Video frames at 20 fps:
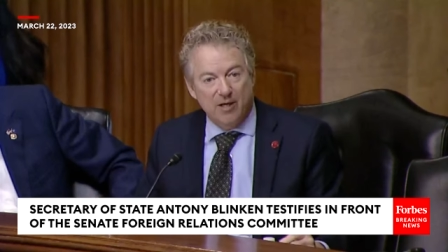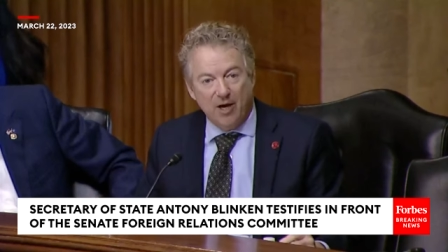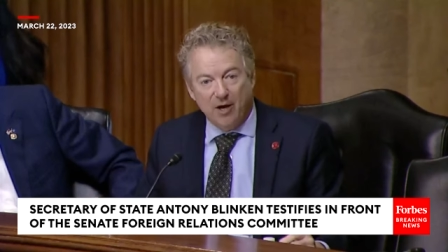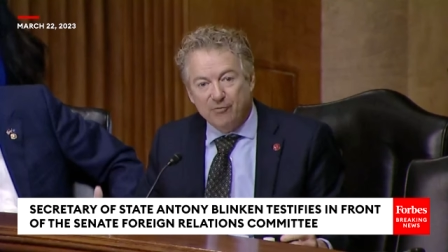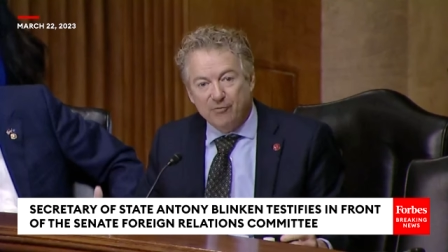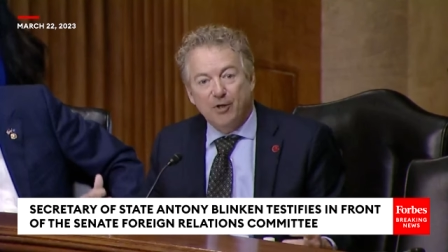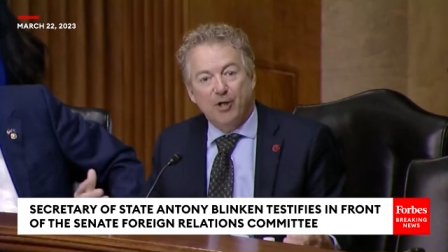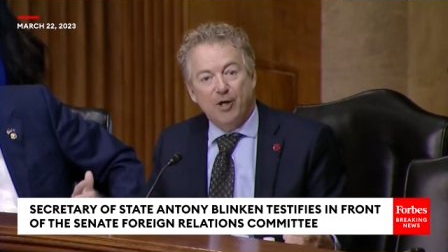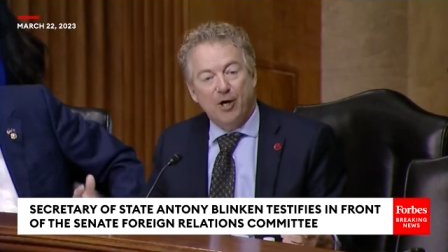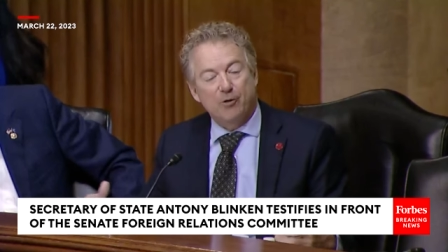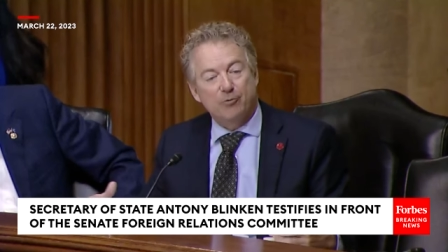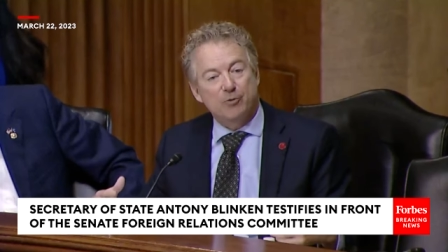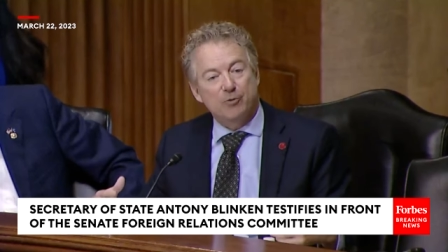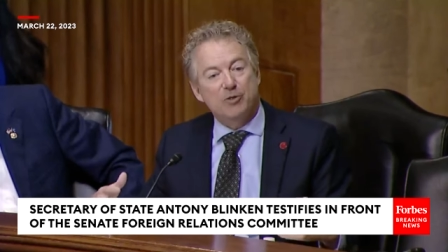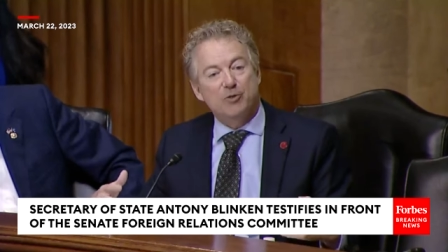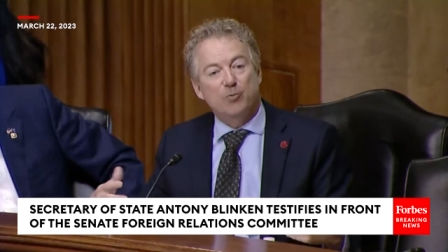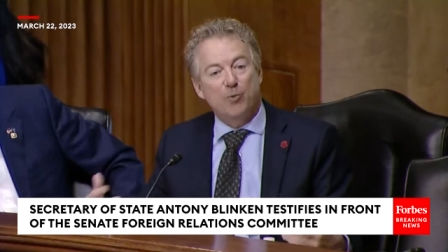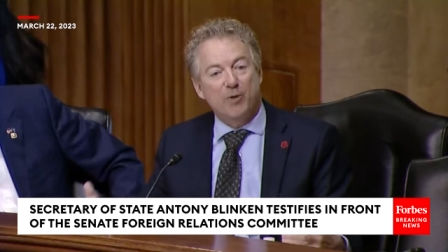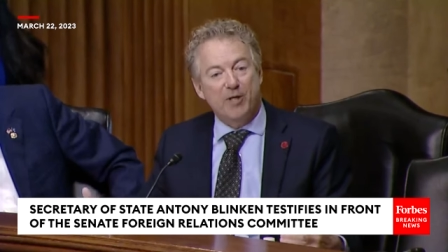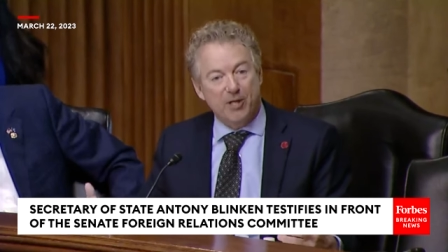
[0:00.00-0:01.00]
of the
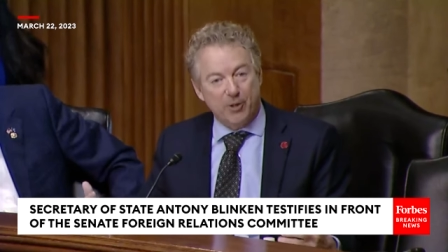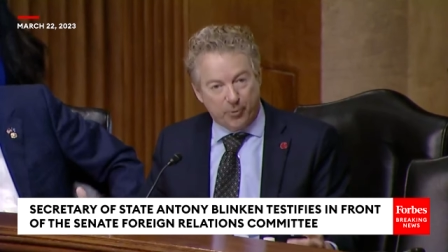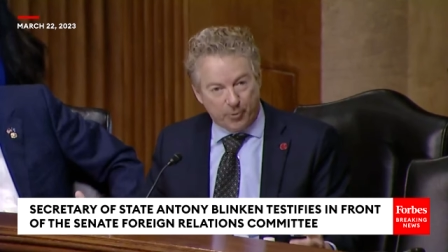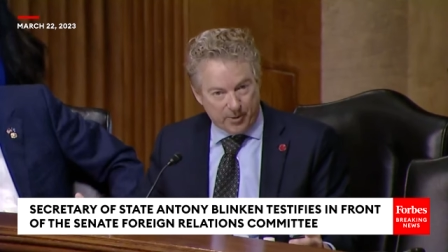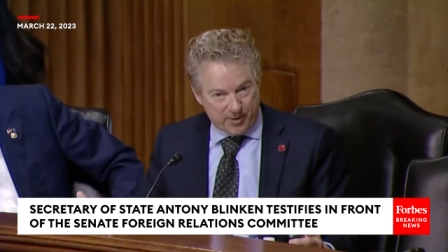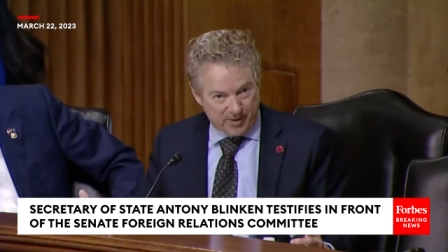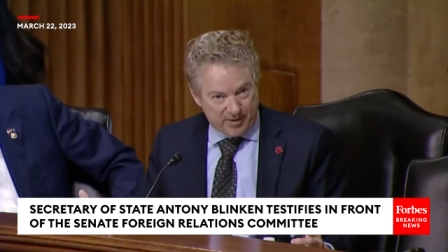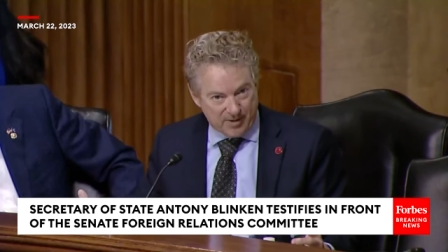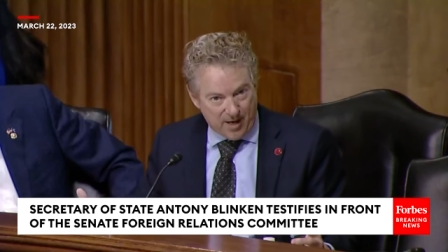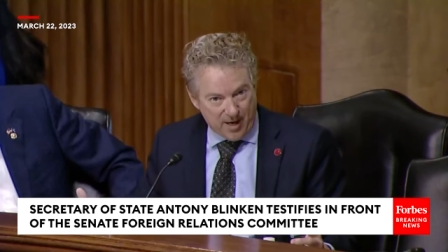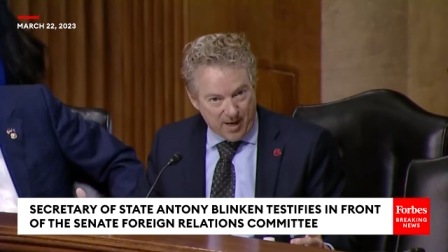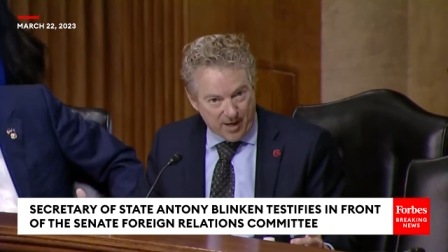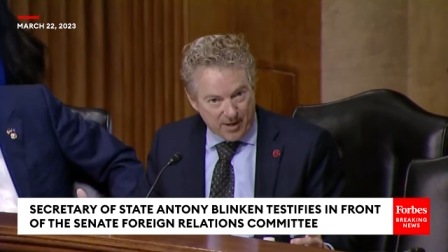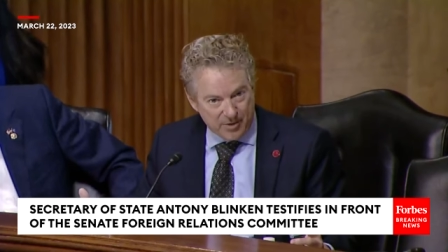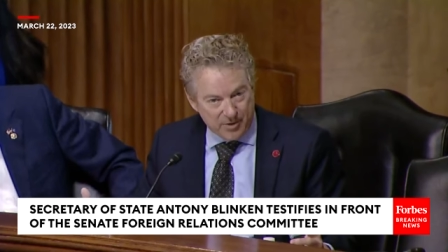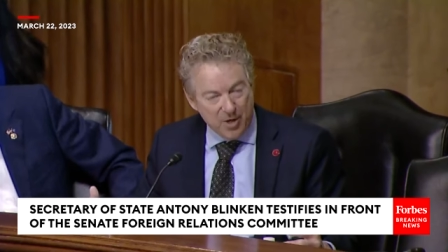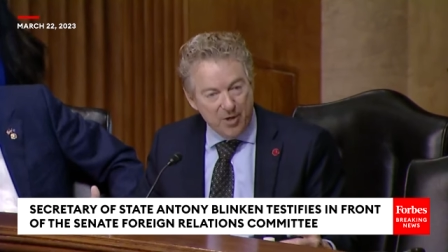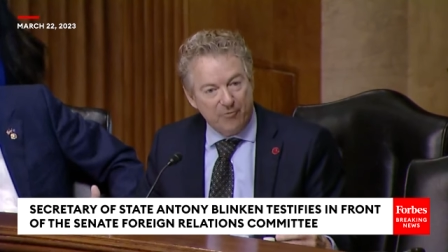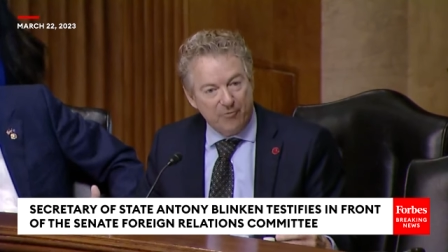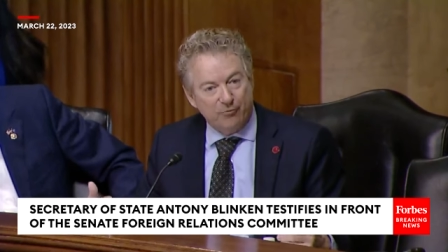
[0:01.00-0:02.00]
countries we
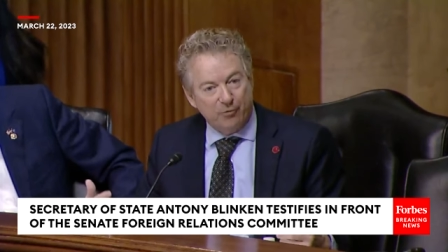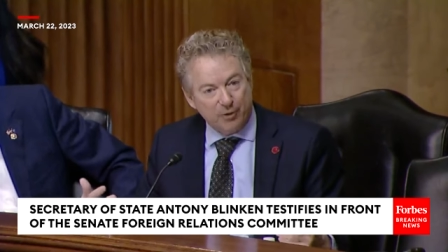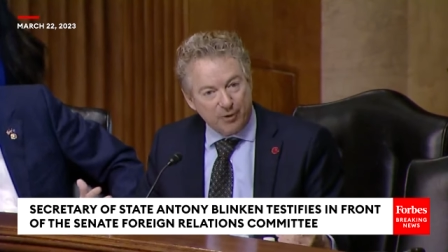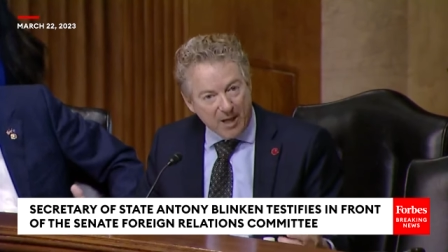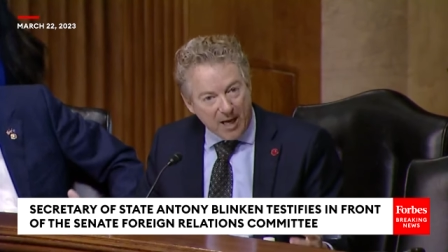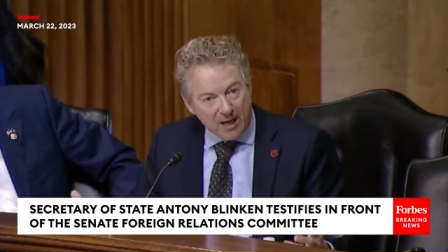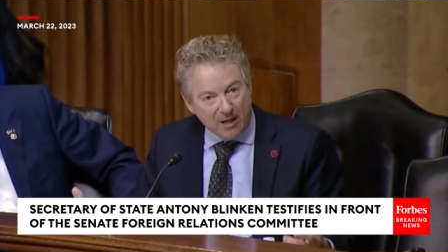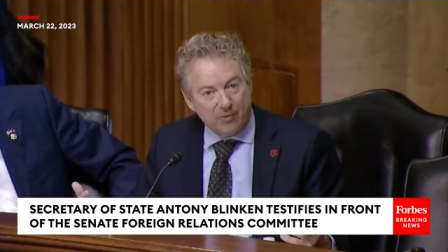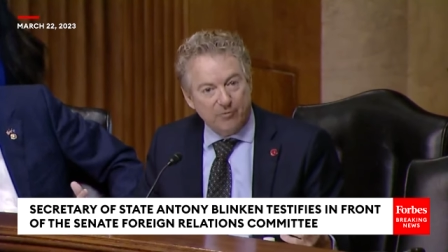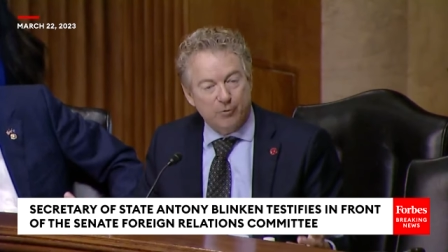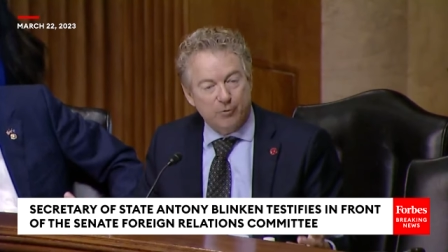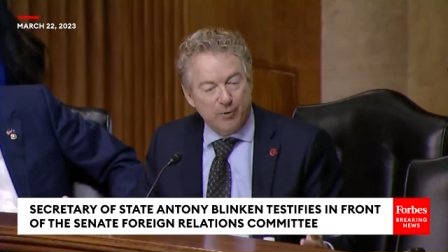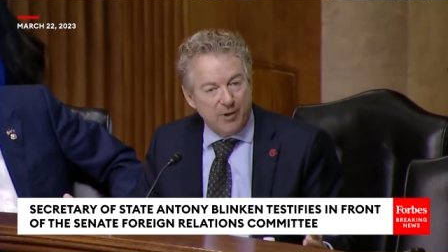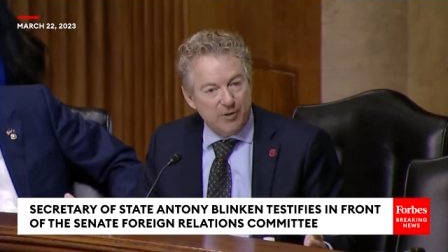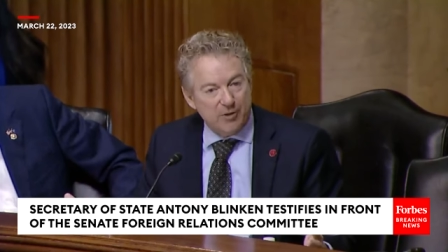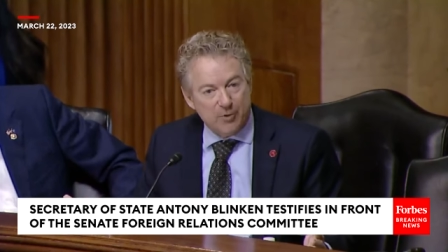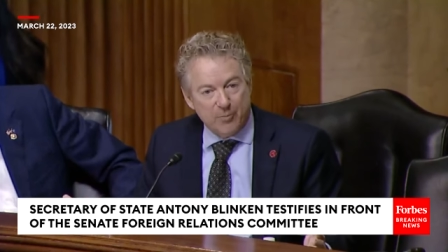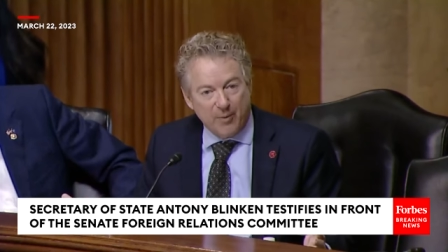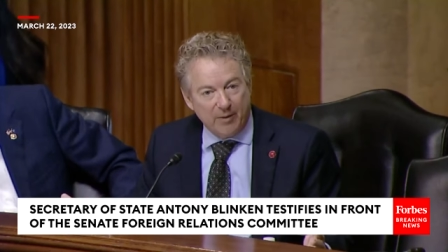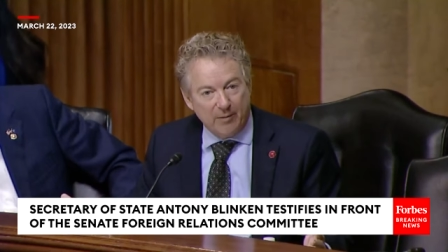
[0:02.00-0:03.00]
criticize for lack of
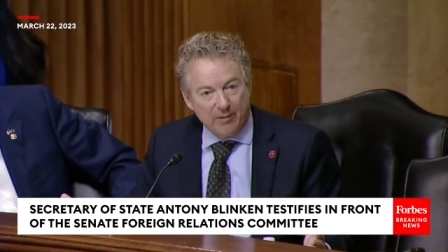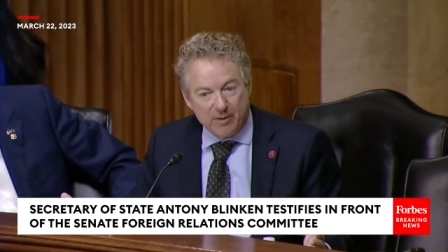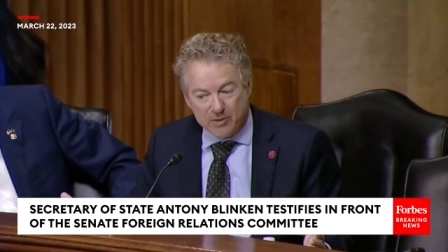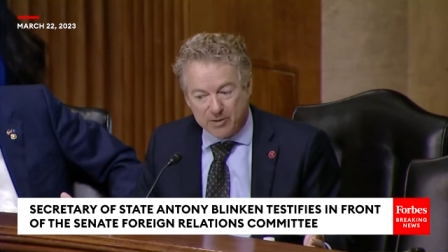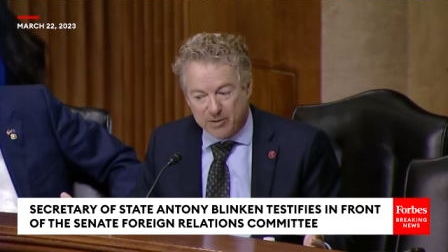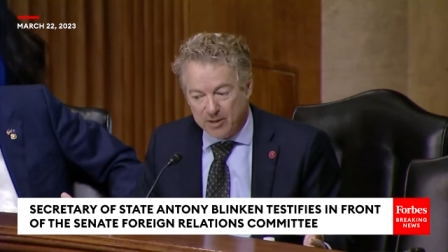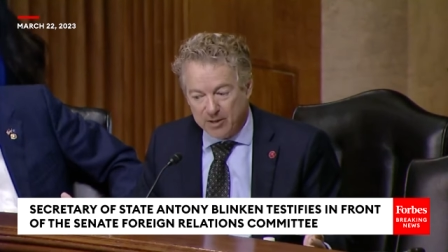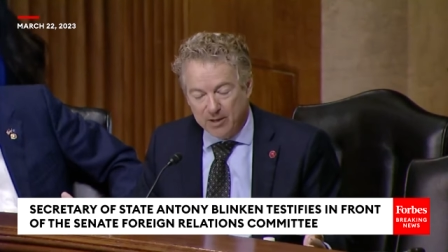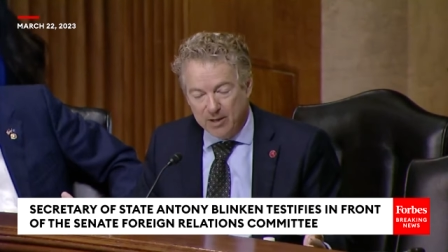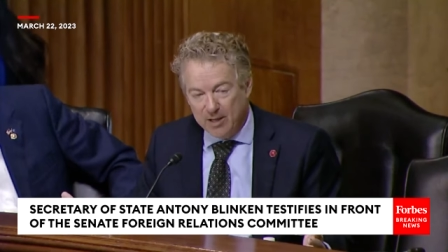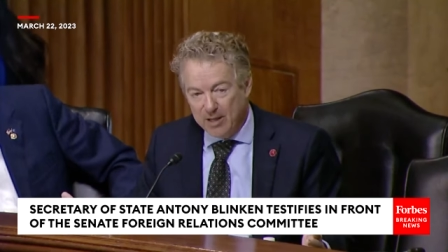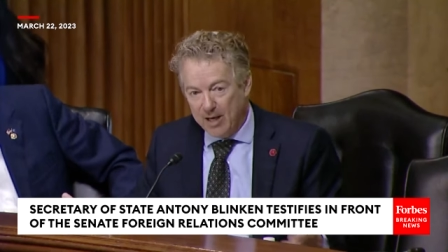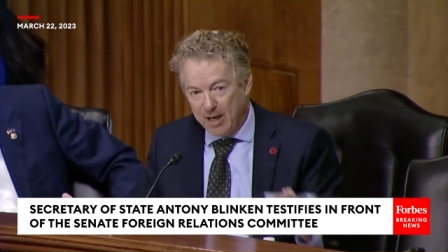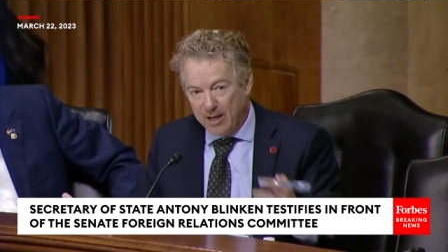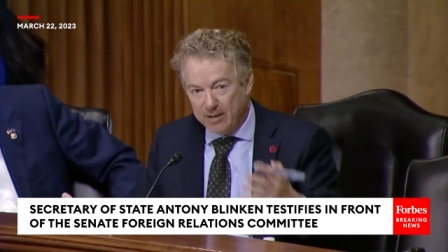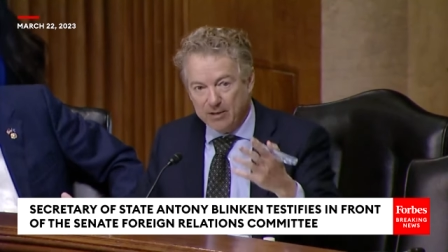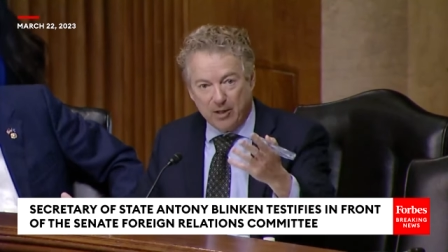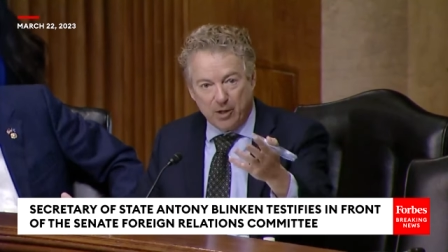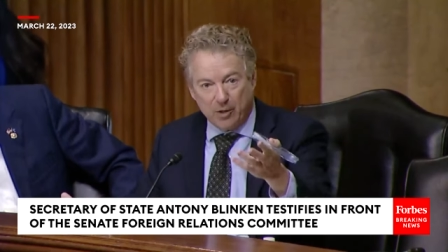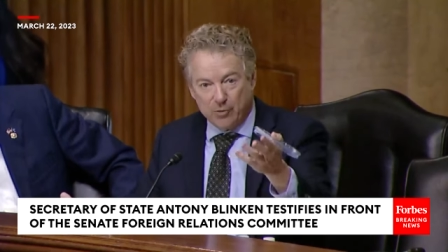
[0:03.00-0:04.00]
transparency,
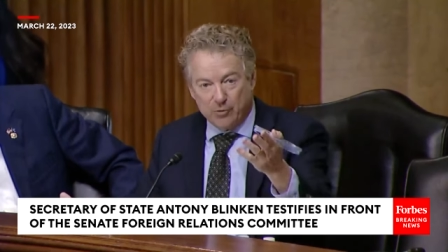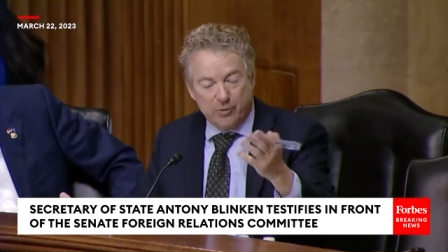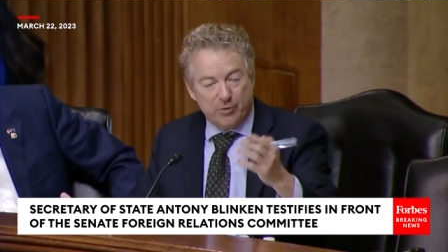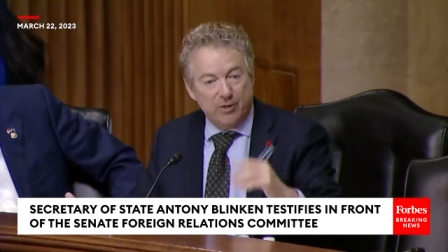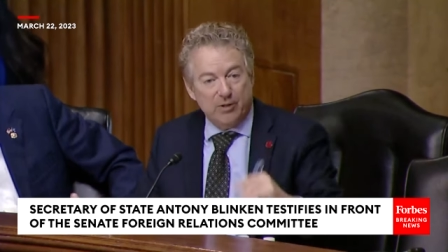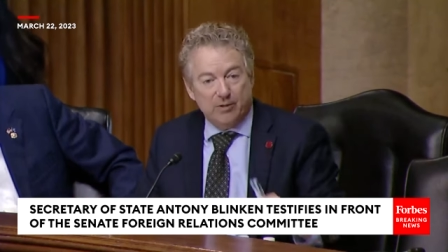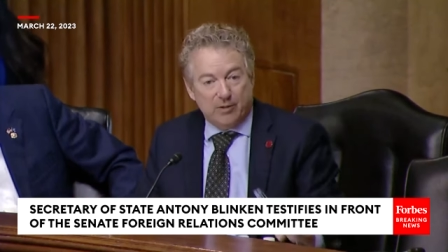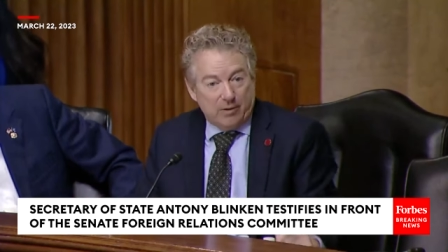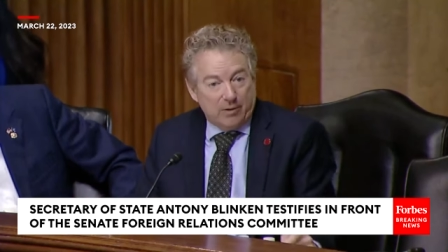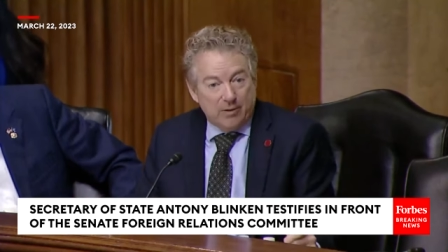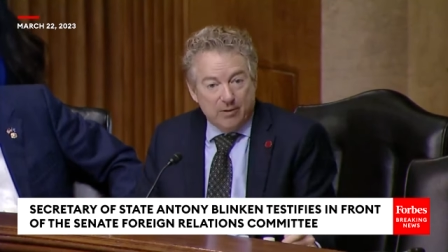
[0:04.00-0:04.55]
and yet you sit